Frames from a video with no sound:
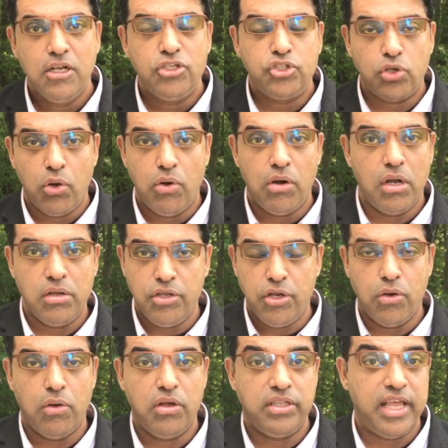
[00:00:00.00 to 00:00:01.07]
So, uh, you
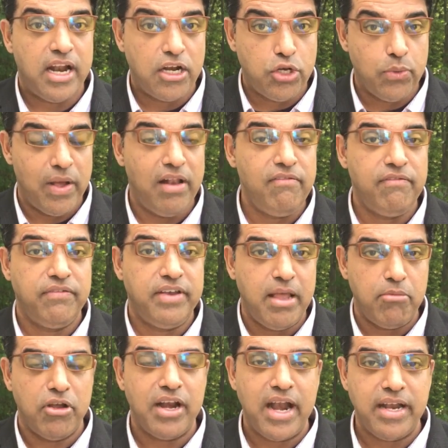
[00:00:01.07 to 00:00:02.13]
know, there are twelve
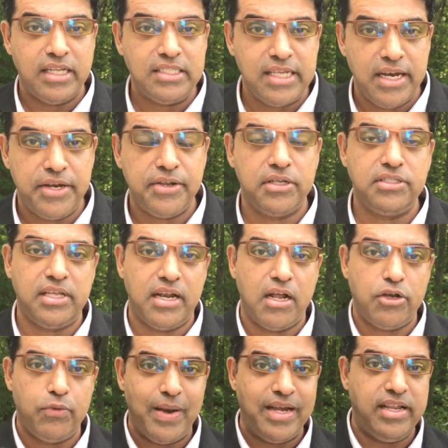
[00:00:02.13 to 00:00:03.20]
Democratic senators, there
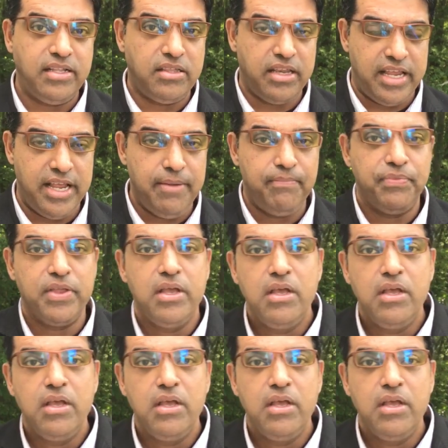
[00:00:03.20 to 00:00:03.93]
are twenty-three